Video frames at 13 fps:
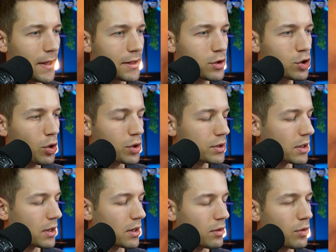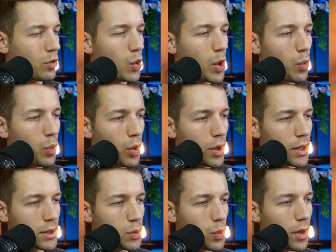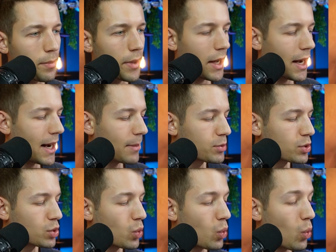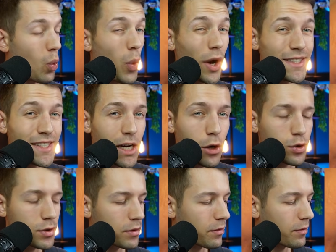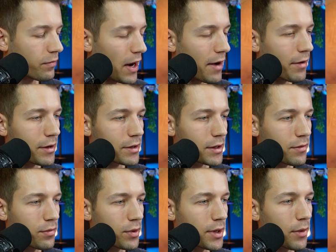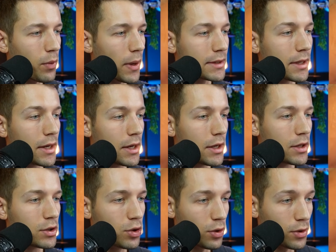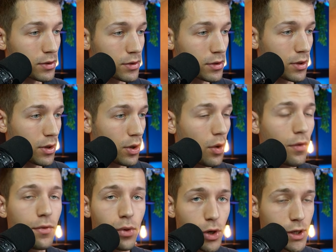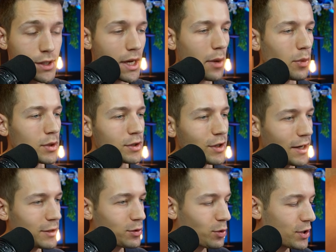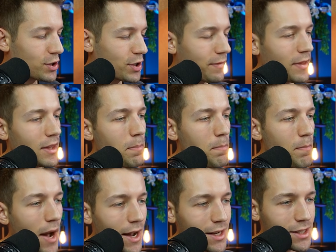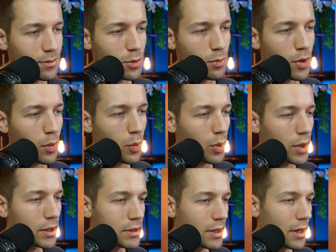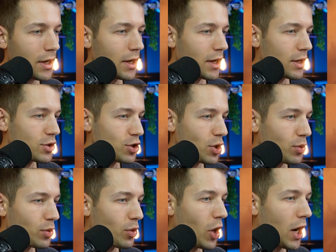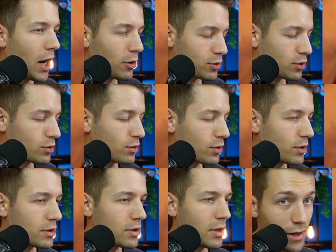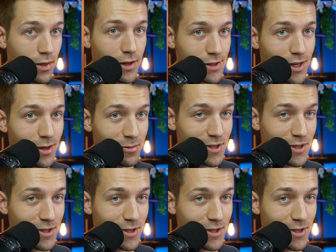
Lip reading: the total reward will be up to 1541 tons. Of course, I will try to achieve the maximum rewards and show you how to do it at the same